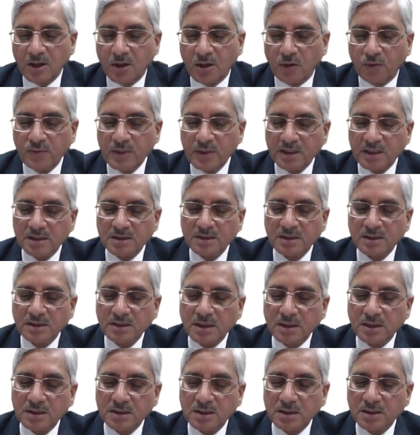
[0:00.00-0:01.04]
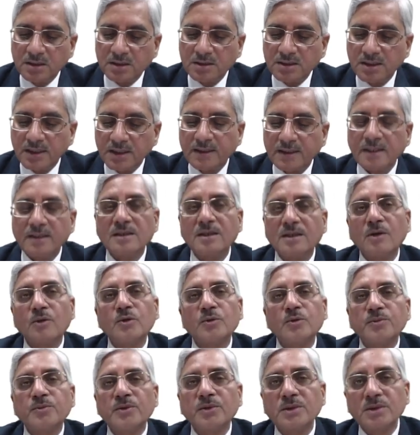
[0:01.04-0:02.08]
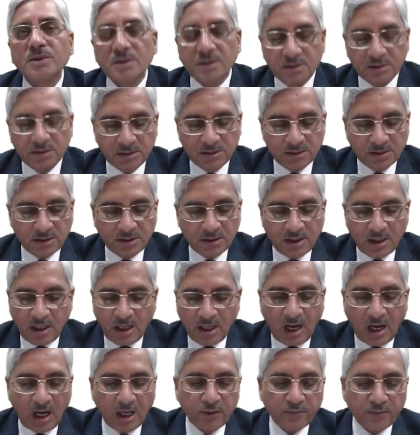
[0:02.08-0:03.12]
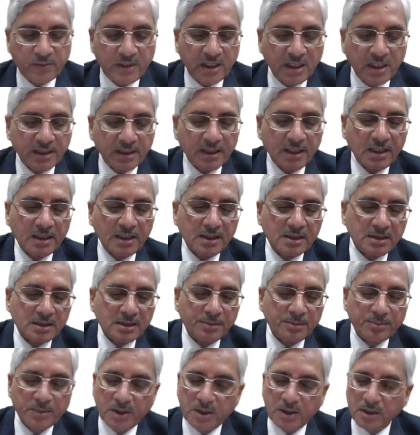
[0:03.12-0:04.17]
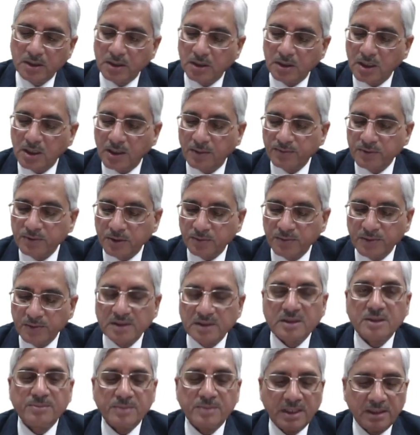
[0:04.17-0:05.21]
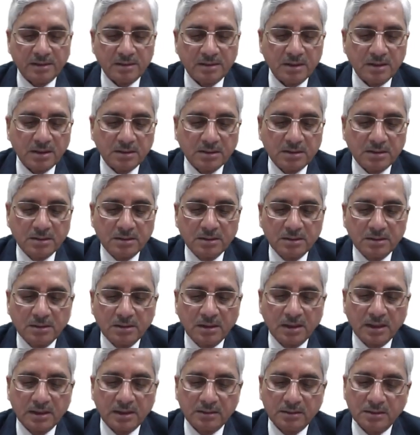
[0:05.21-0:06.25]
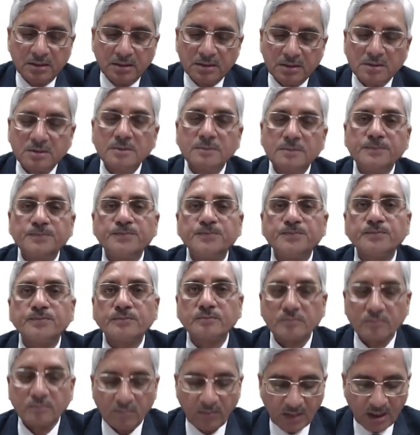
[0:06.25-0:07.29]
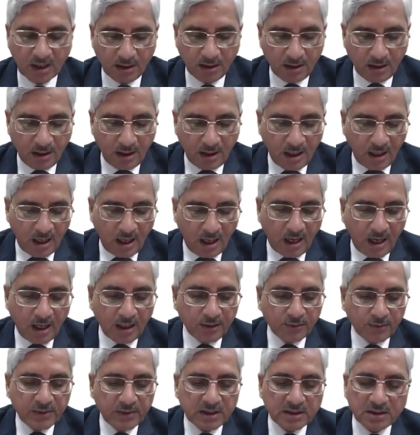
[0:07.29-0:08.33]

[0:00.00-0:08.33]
We consider the second output and we again assemble the observability matrix like this, and we